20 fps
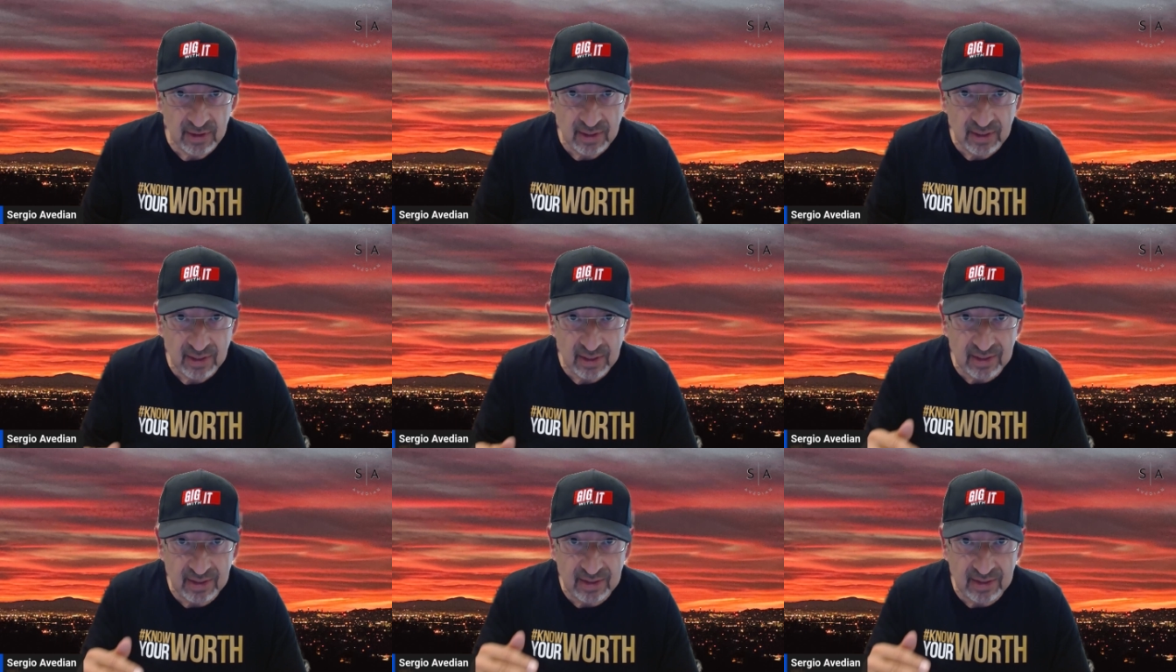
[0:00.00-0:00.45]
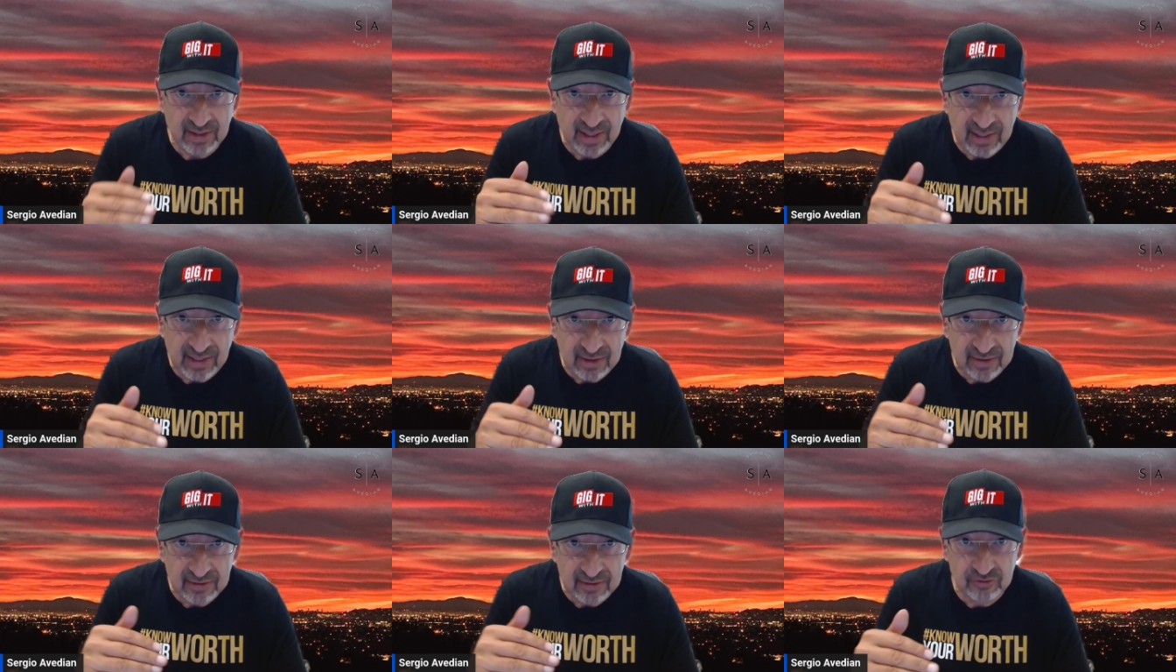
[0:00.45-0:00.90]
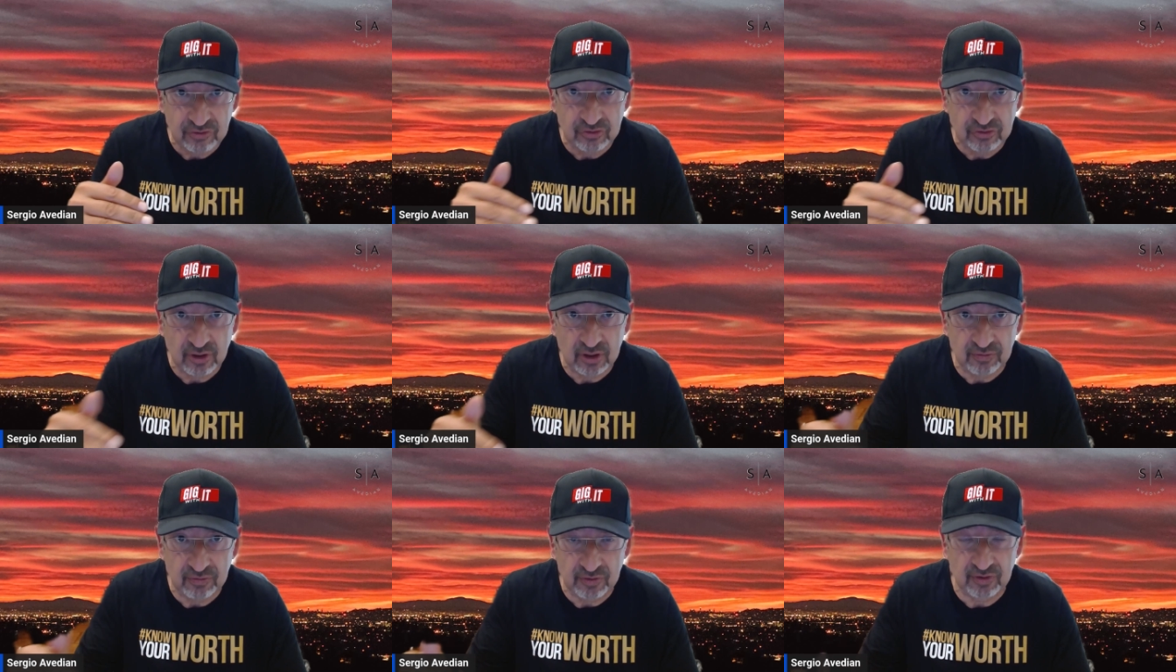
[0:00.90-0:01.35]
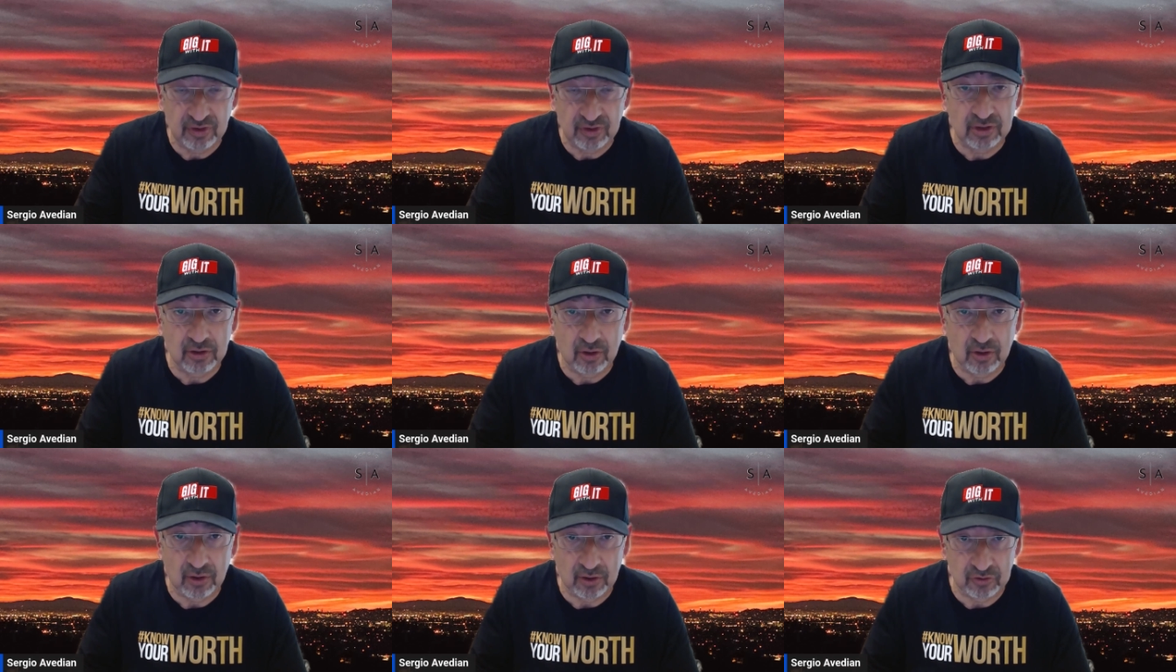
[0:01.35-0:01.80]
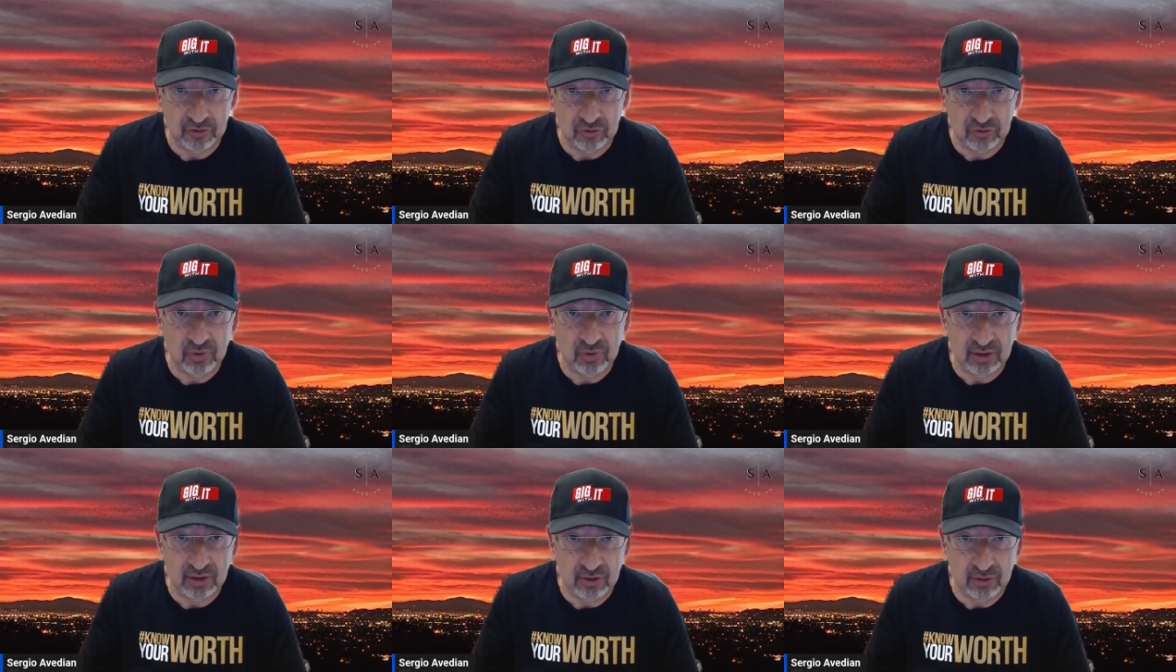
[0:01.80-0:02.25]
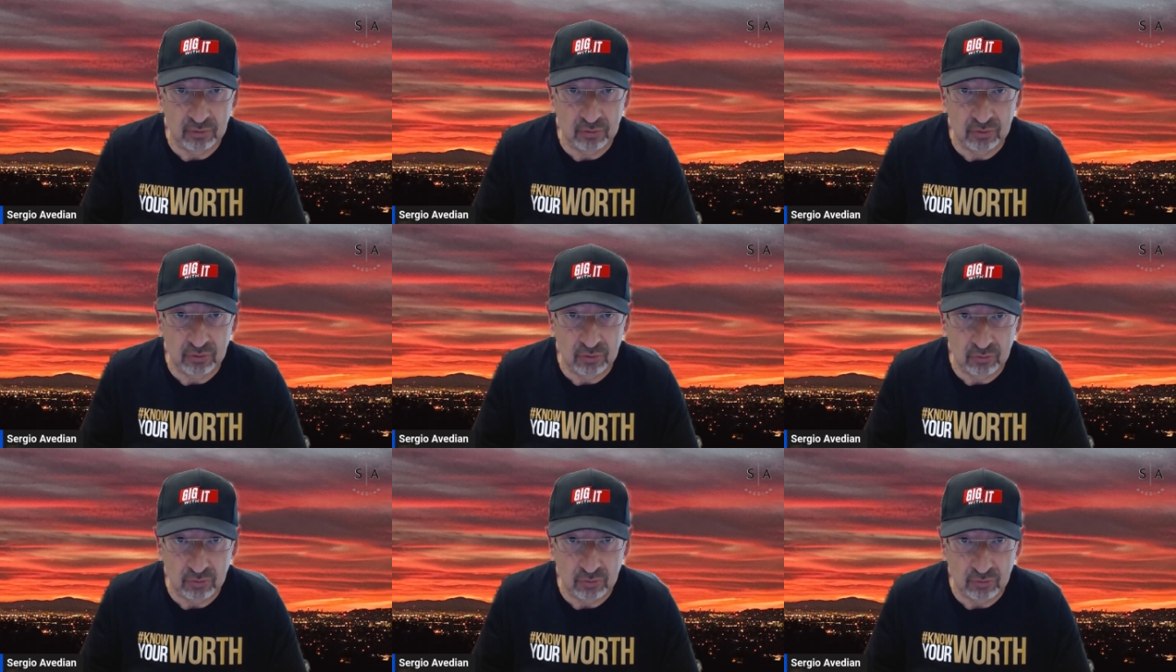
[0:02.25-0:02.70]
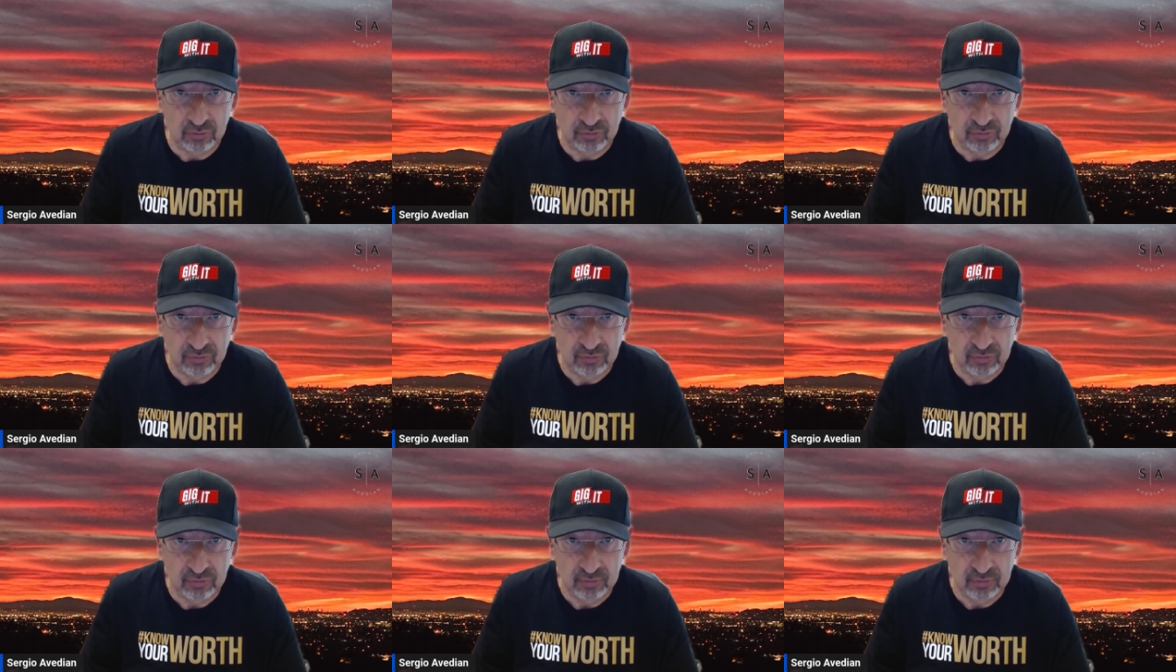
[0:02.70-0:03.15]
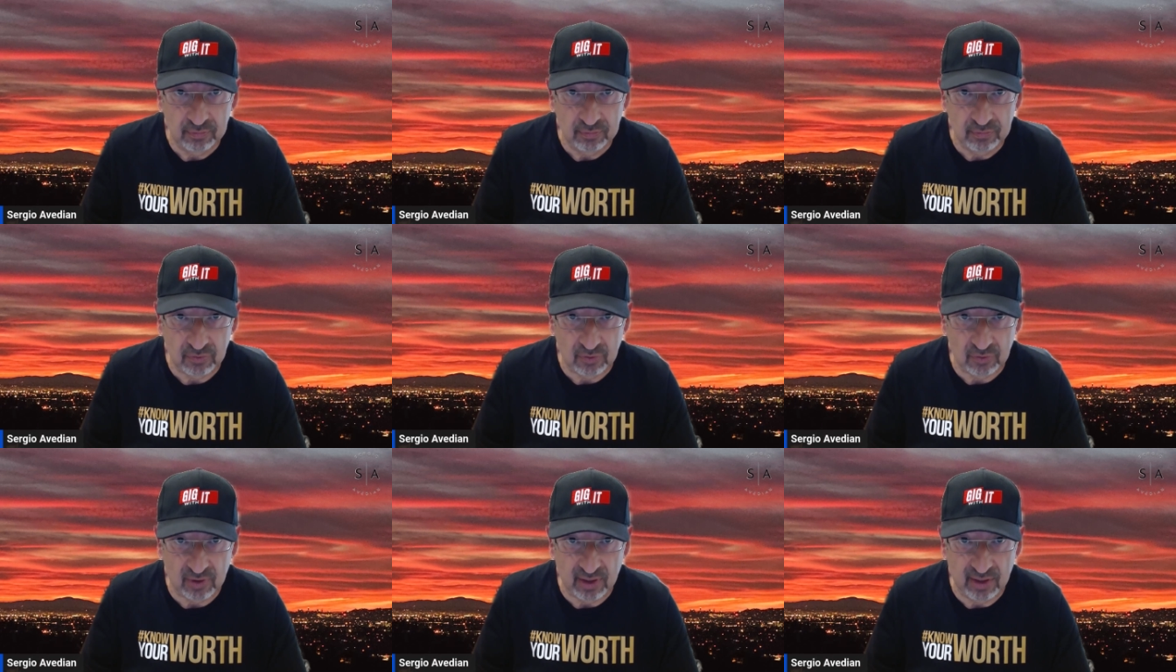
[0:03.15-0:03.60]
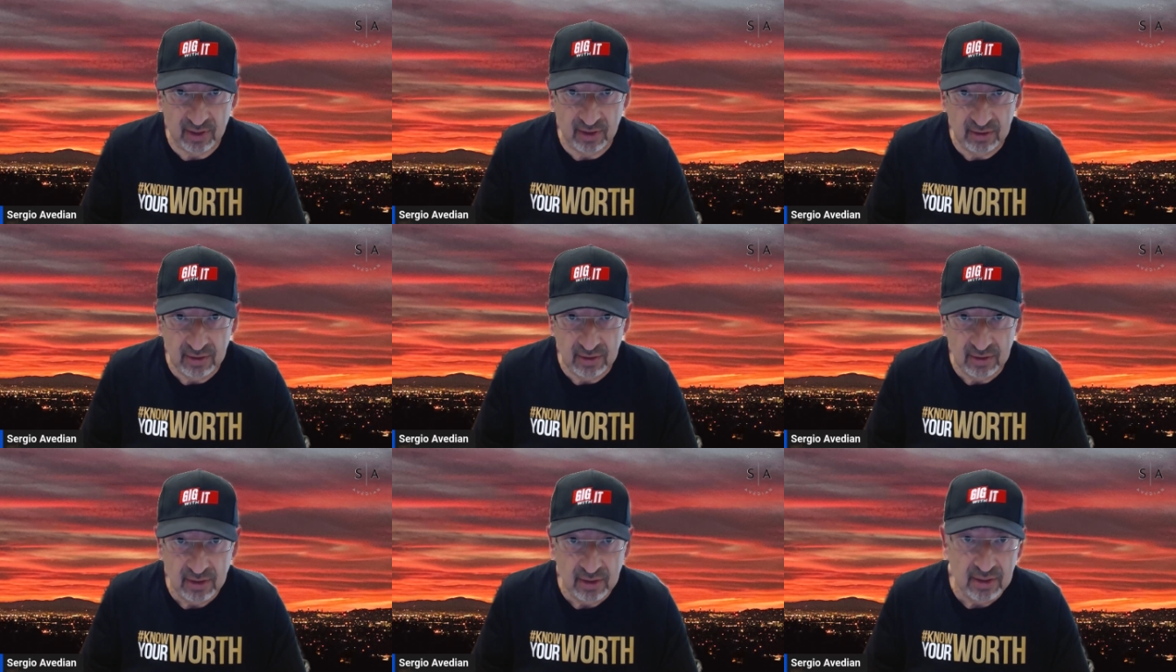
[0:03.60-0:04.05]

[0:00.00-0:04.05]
their servicing costs went through the roof, okay?